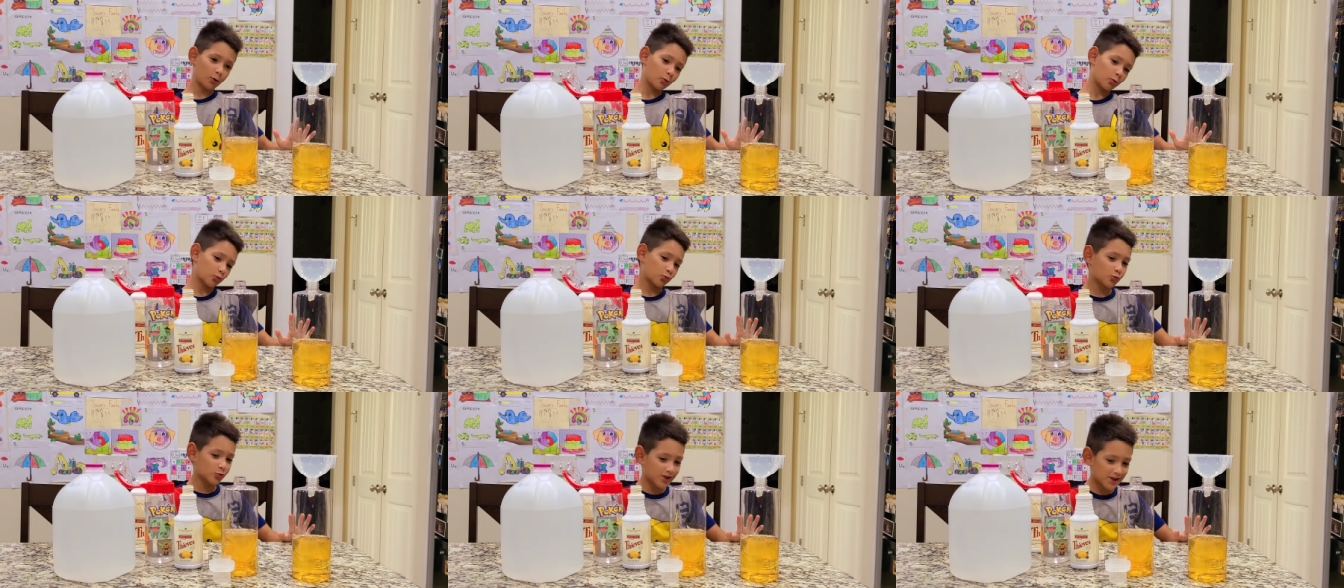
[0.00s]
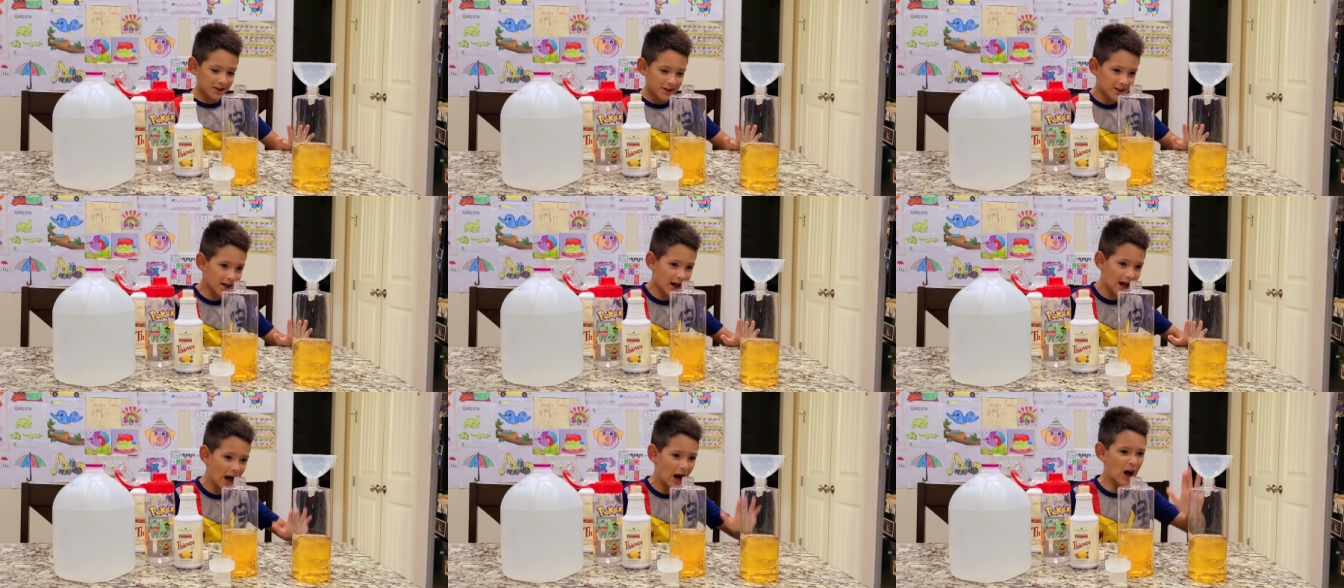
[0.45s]
We
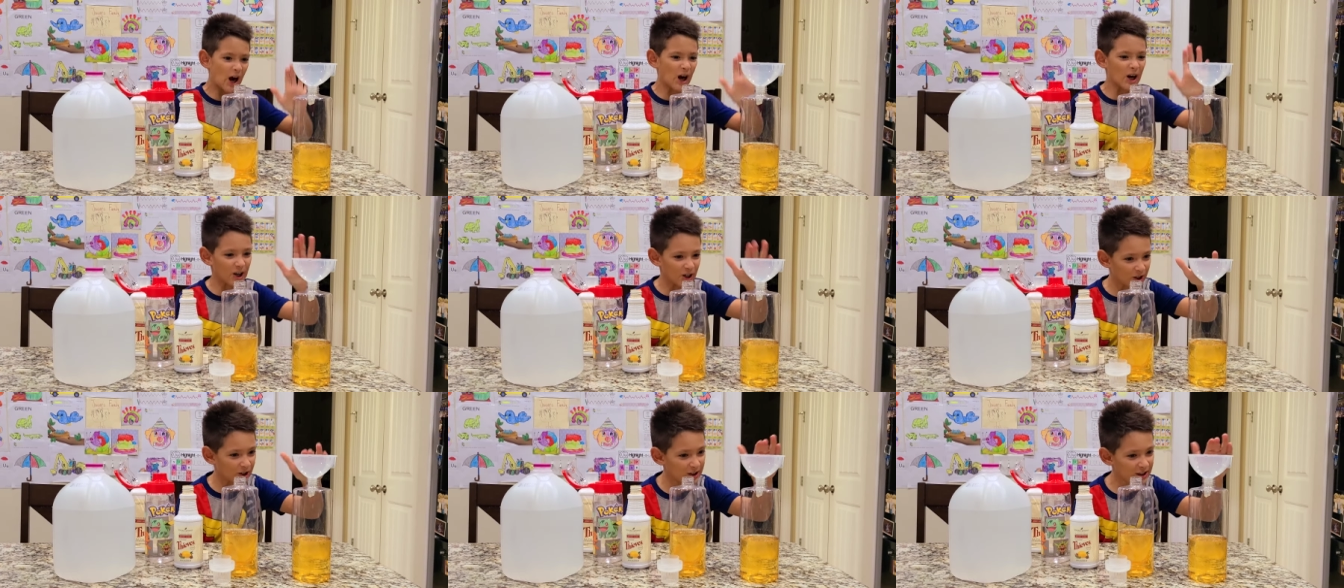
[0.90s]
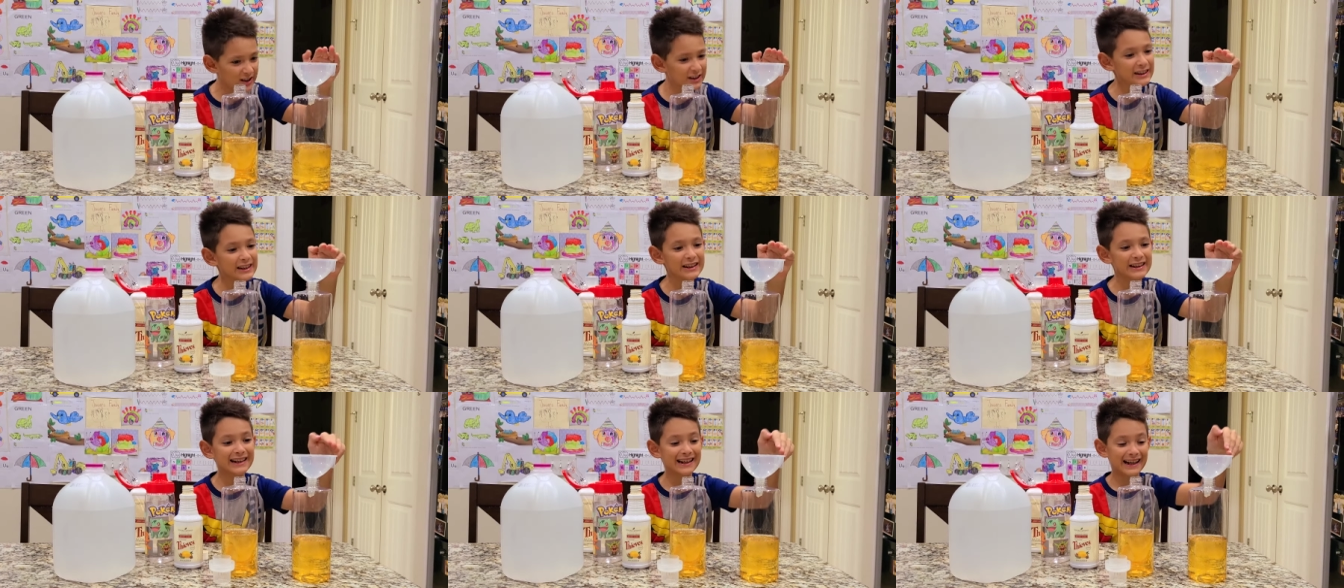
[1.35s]
are
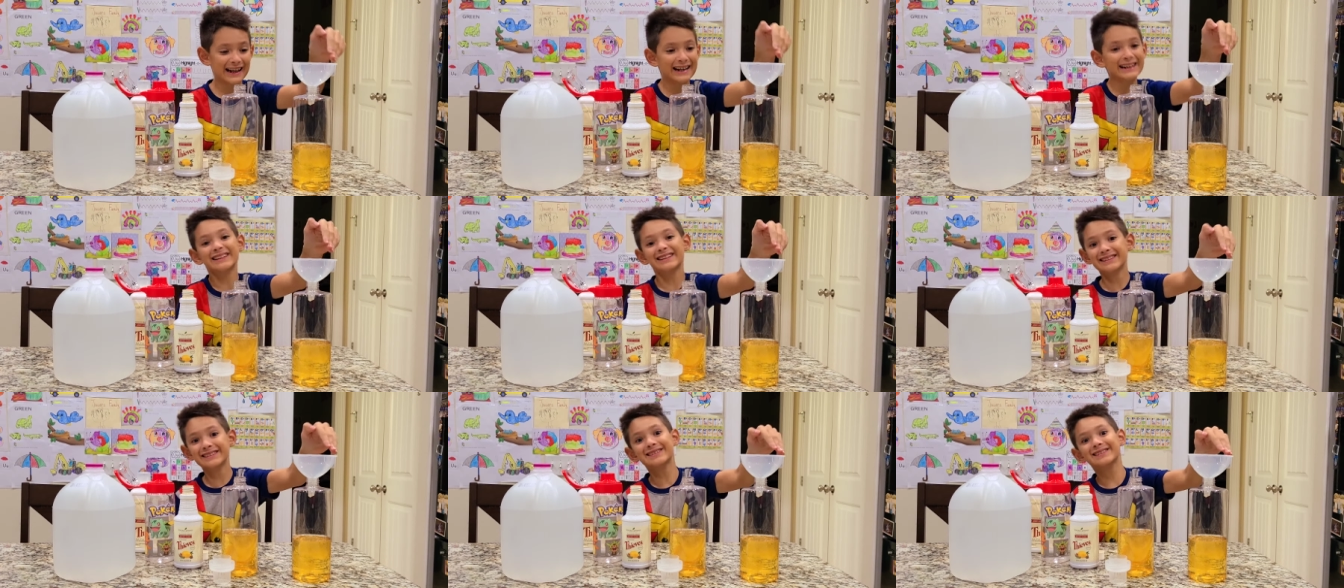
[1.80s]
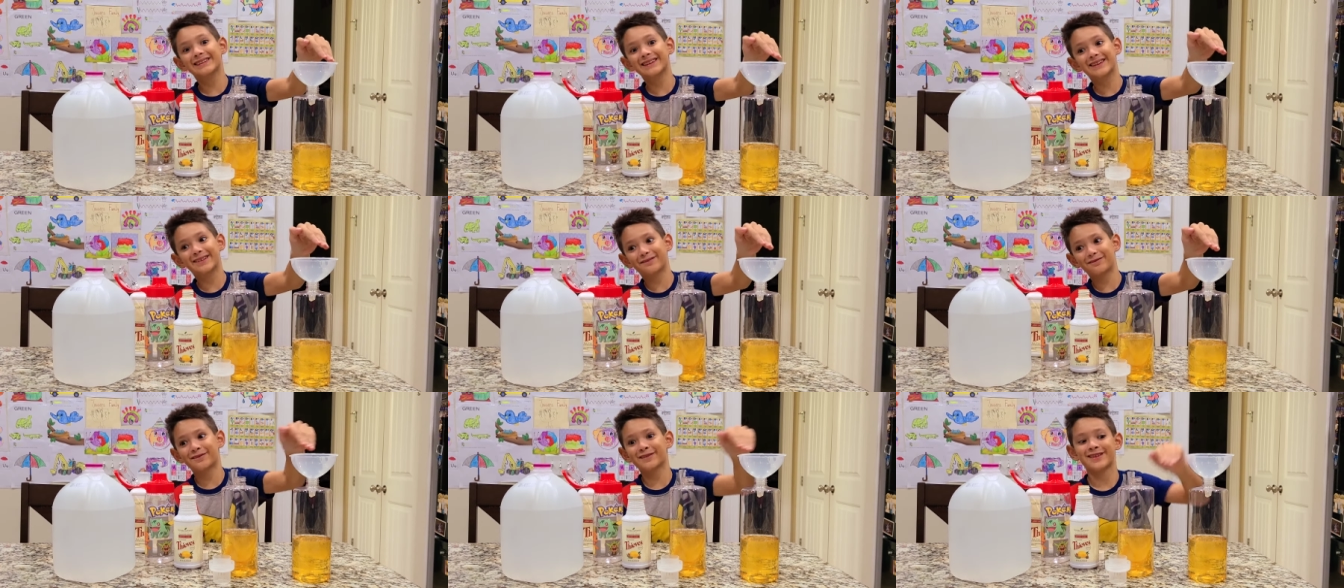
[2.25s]
gonna
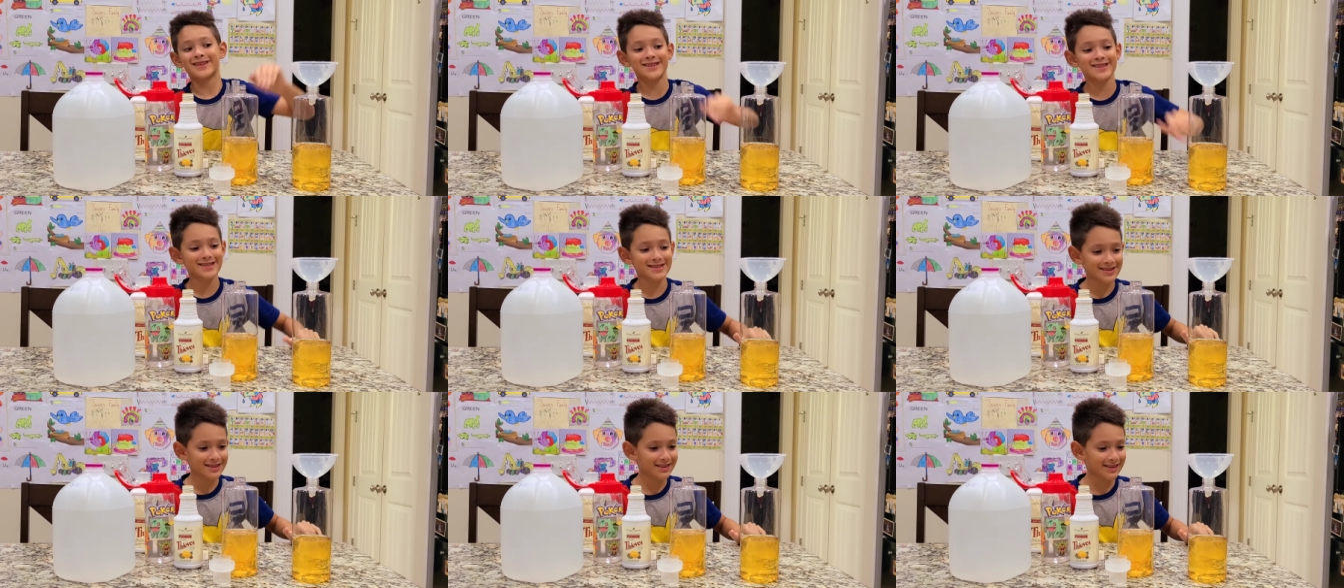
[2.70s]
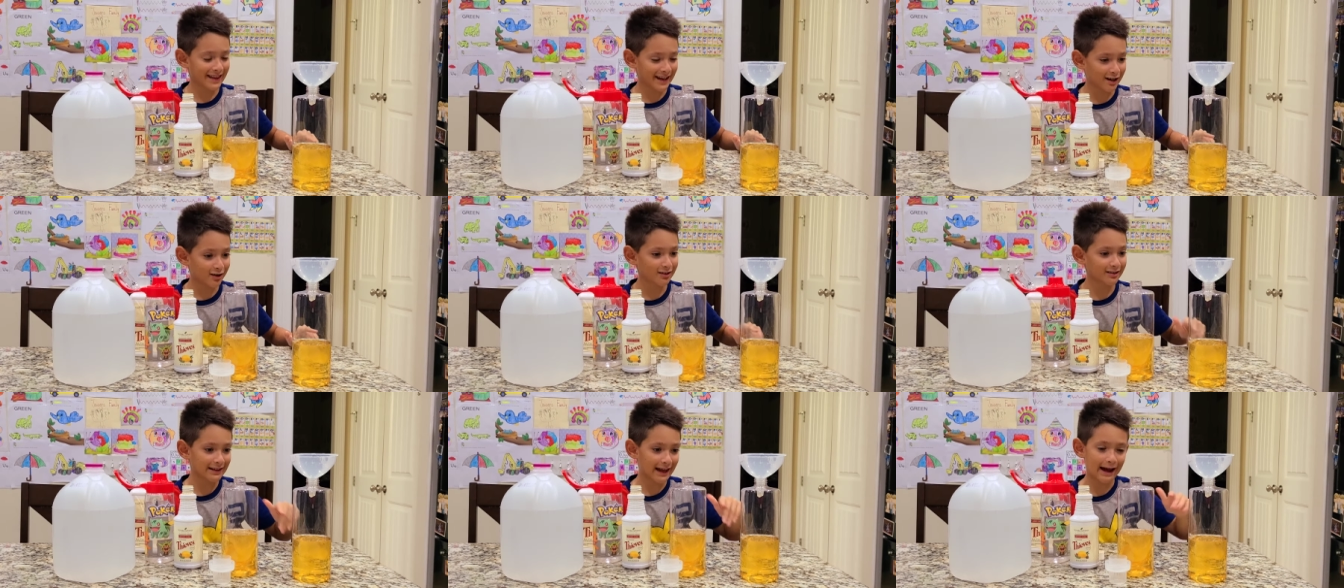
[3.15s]
leave this
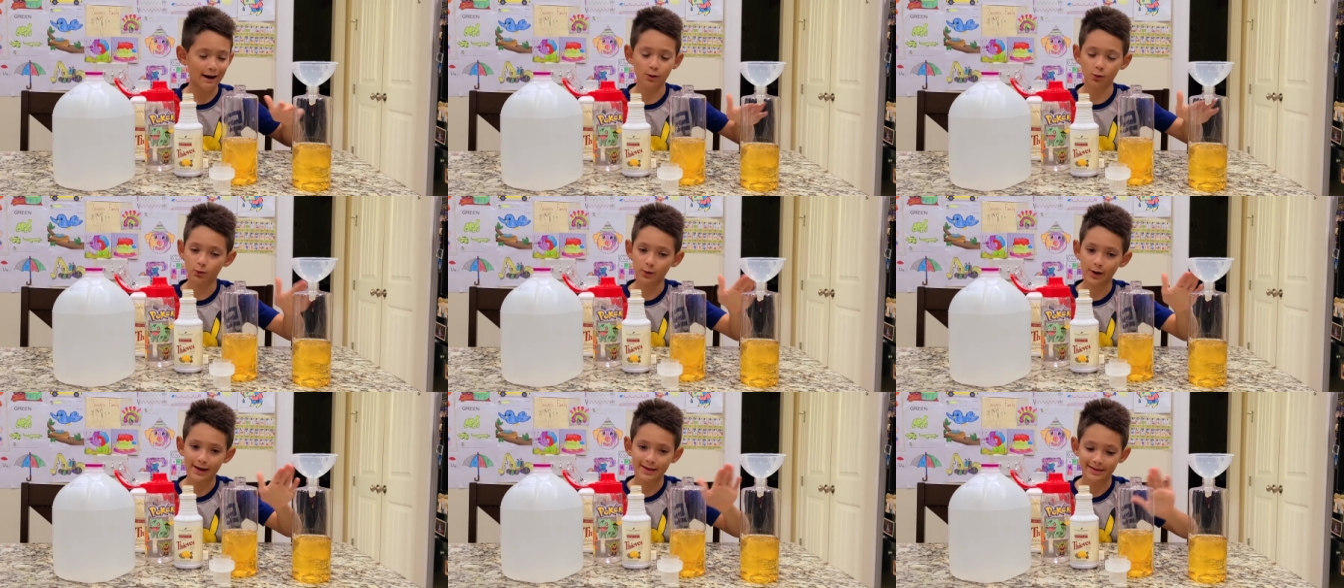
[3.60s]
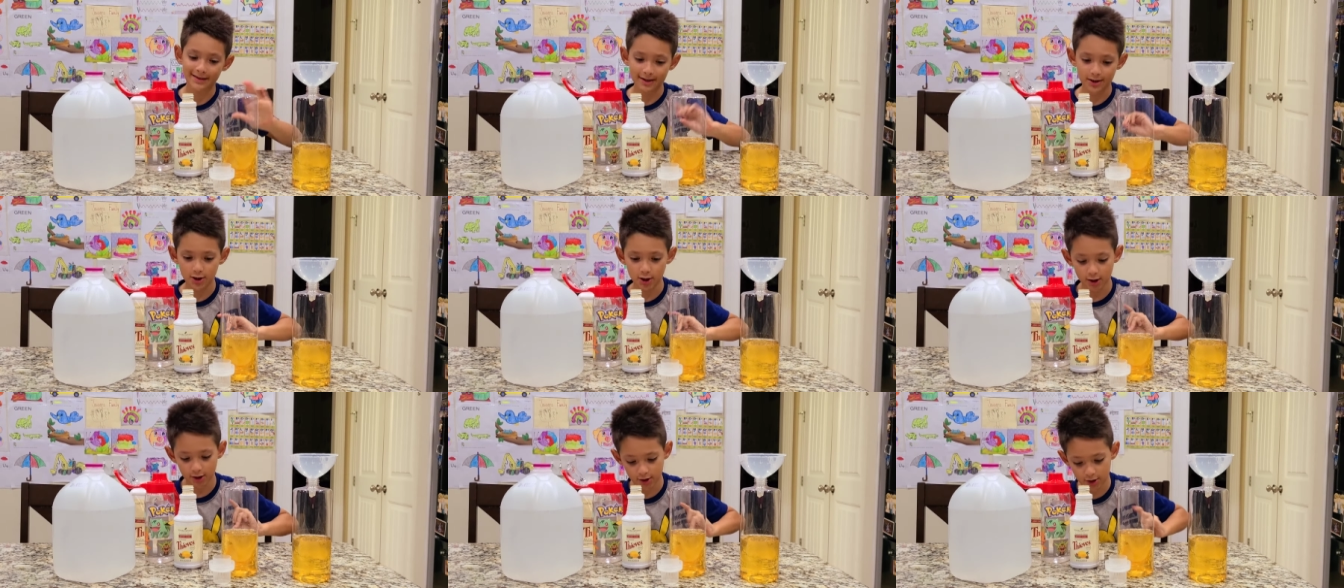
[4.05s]
there, that way
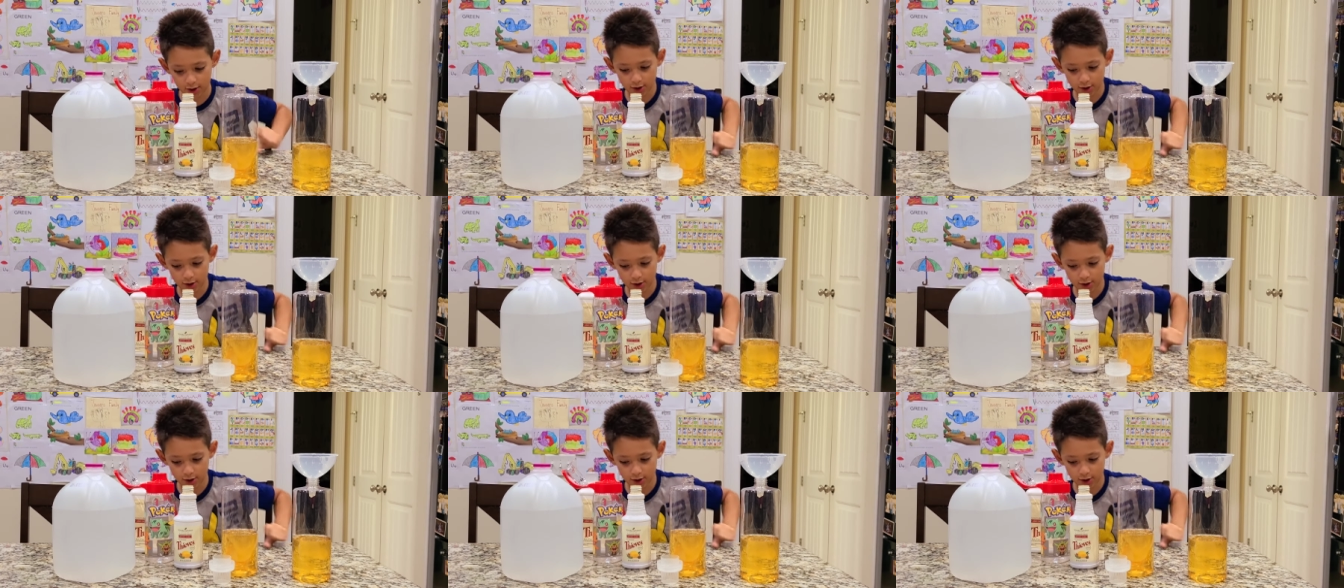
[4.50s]
the